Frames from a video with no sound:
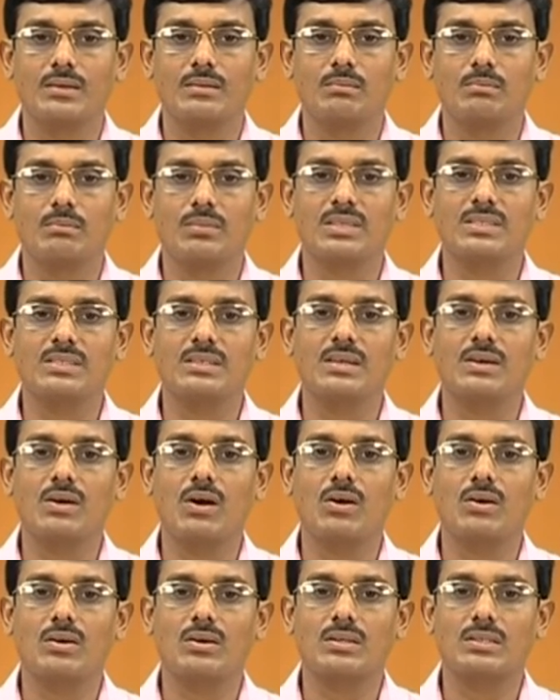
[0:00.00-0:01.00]
Machining
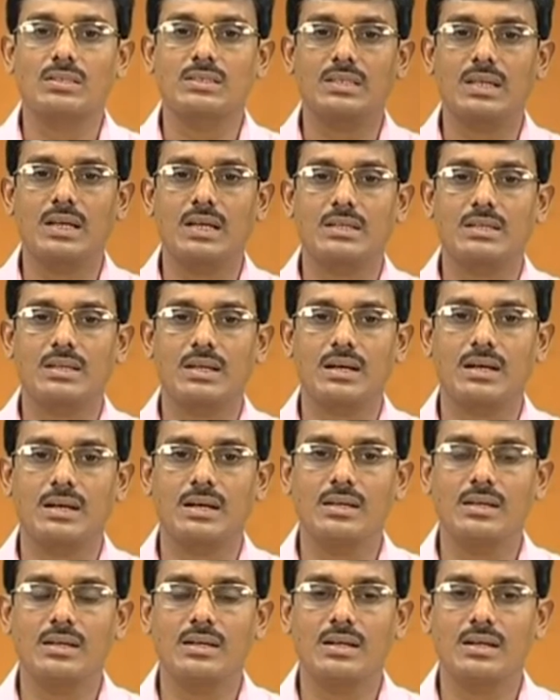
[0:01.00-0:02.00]
occurs at
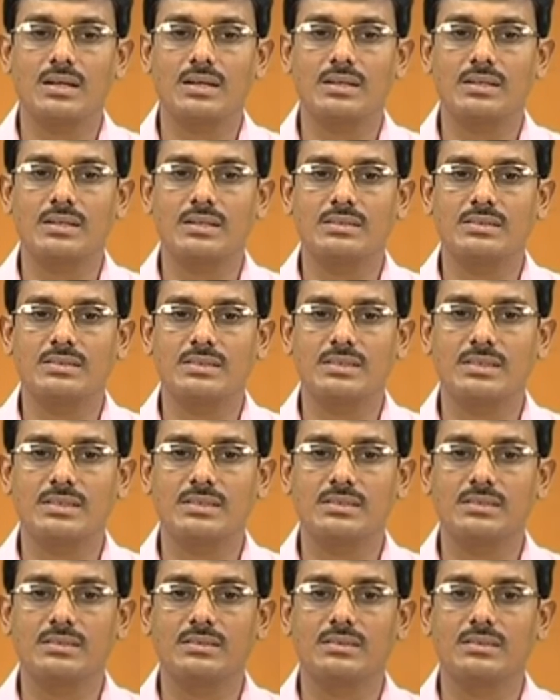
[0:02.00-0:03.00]
high current
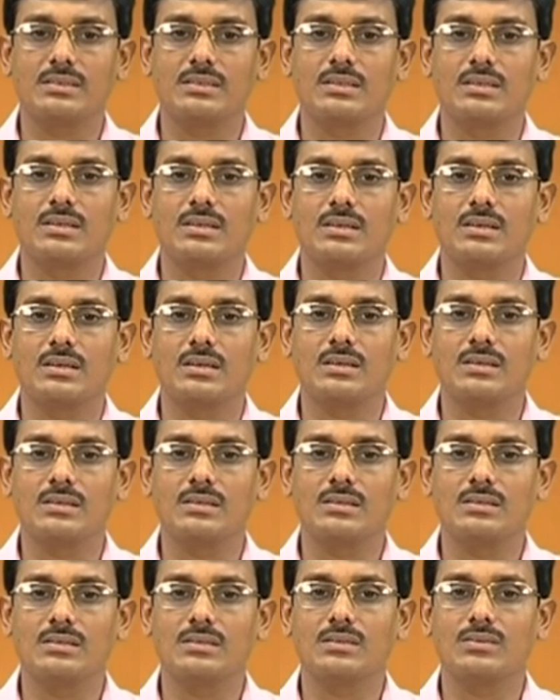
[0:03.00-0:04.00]
densities in
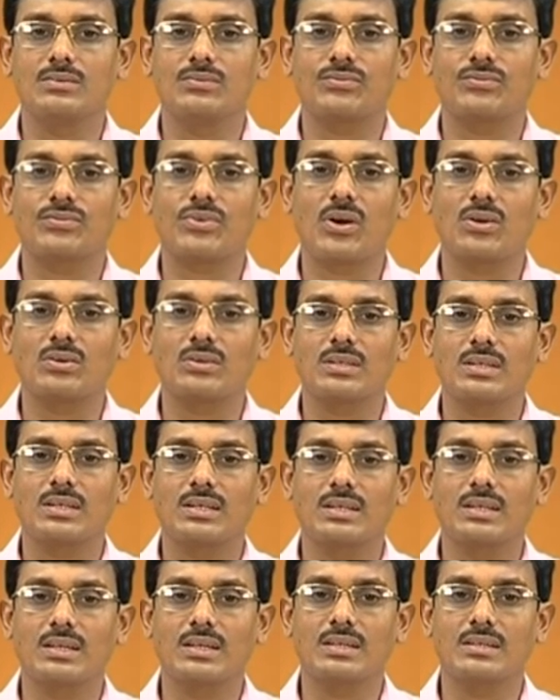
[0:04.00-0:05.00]
the frontal
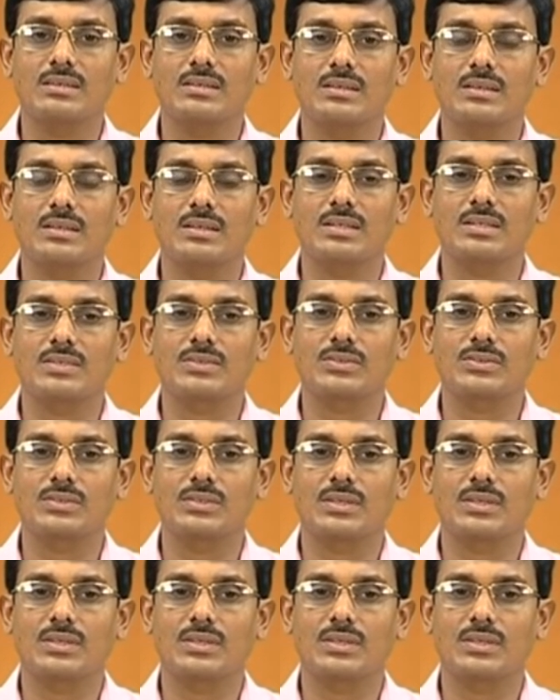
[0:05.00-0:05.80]
interelectrode